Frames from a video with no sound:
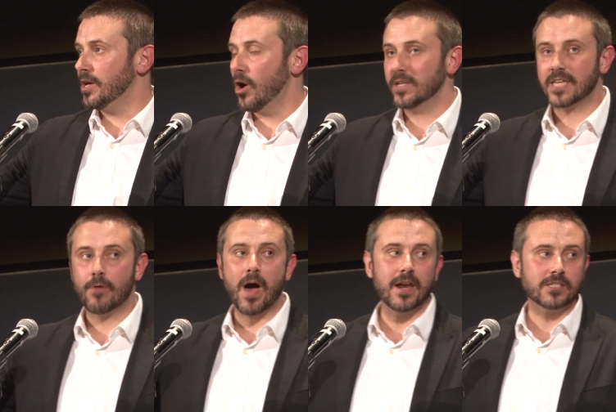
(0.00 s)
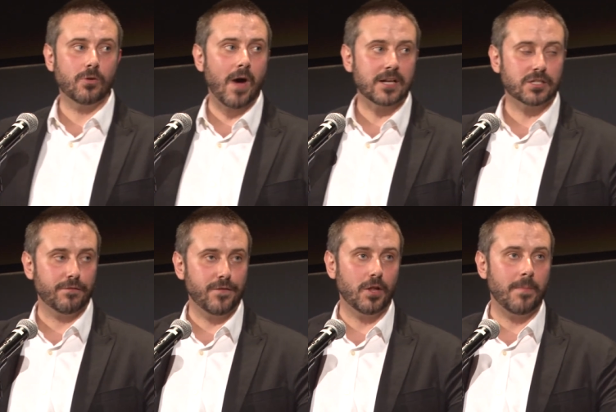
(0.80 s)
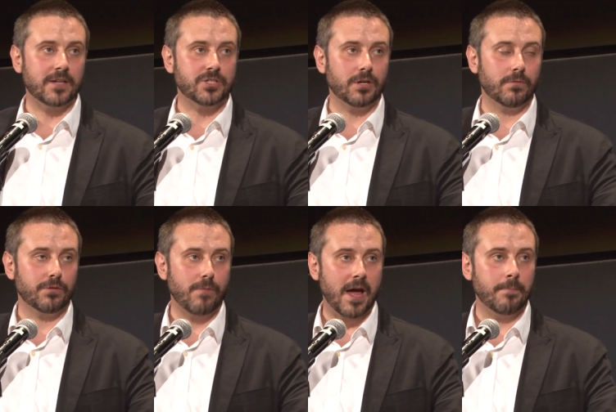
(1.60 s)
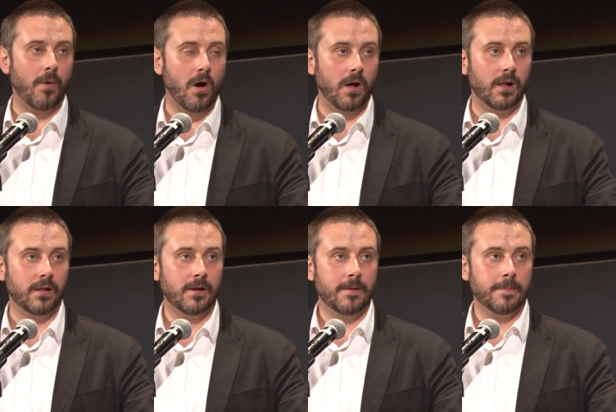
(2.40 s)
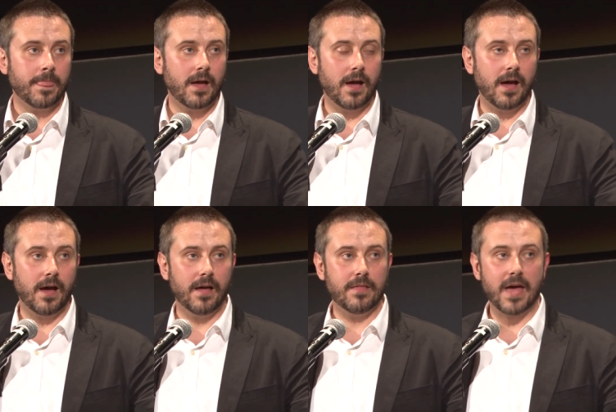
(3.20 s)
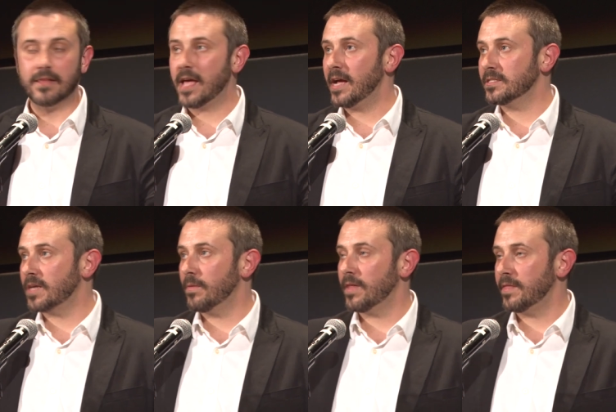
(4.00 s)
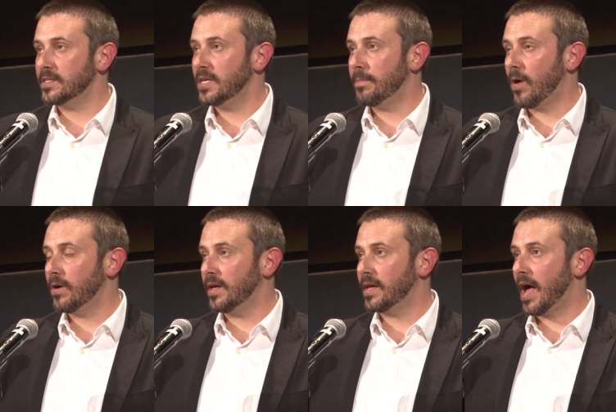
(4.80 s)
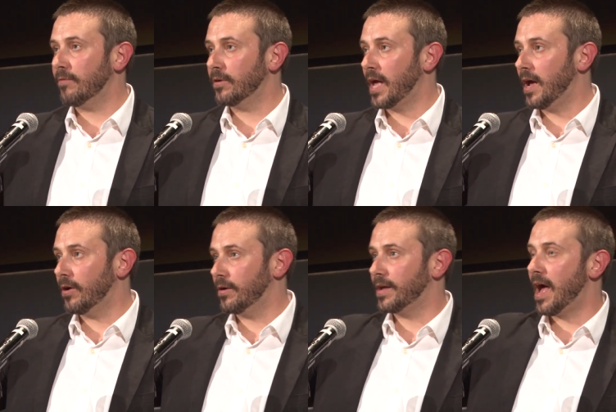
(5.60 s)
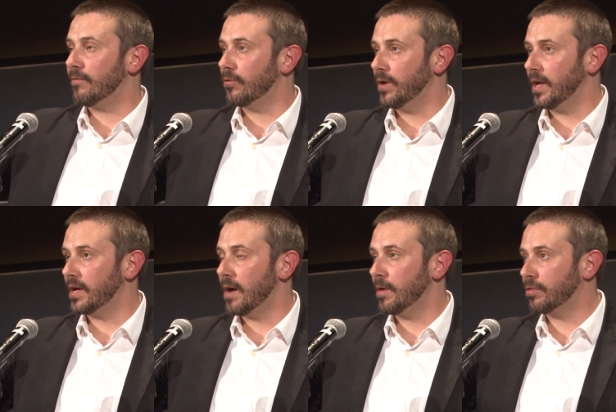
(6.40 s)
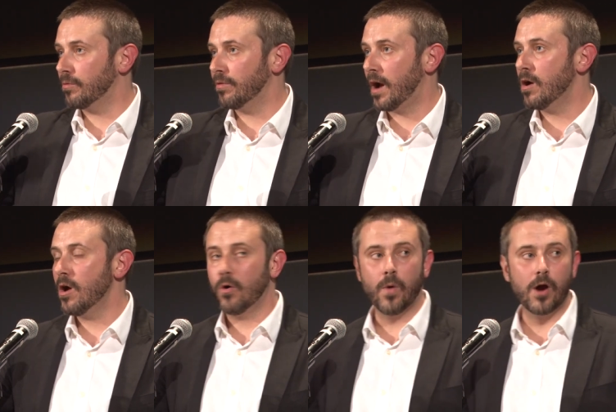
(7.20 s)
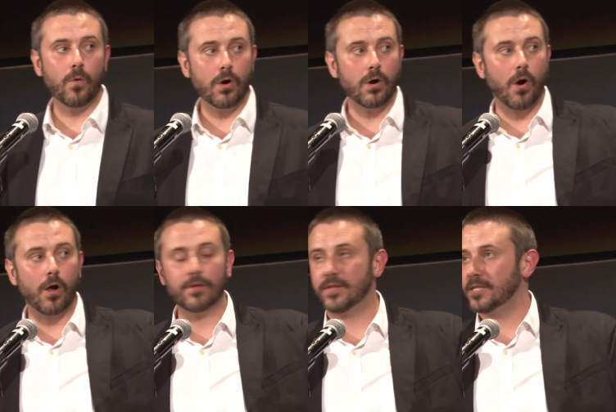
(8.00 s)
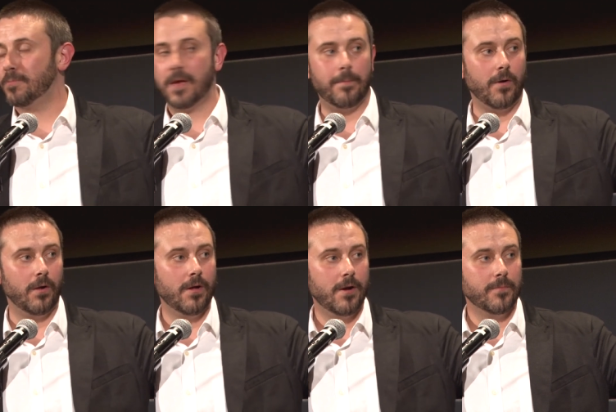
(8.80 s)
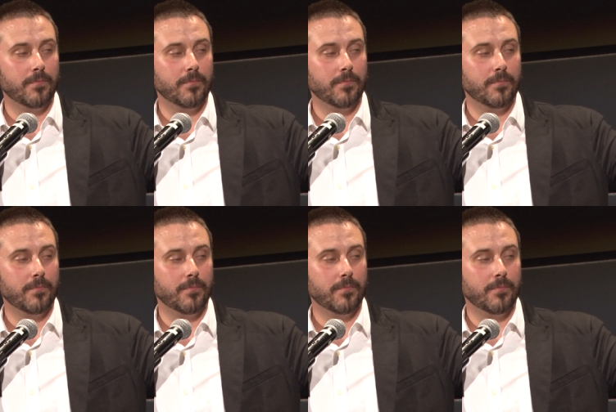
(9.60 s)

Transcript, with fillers: You know, it's ironic to watch the filibuster with Rand Paul uh, that day and some of them, the Tea Party cavalcade or cavalry coming through there. Where were all of these people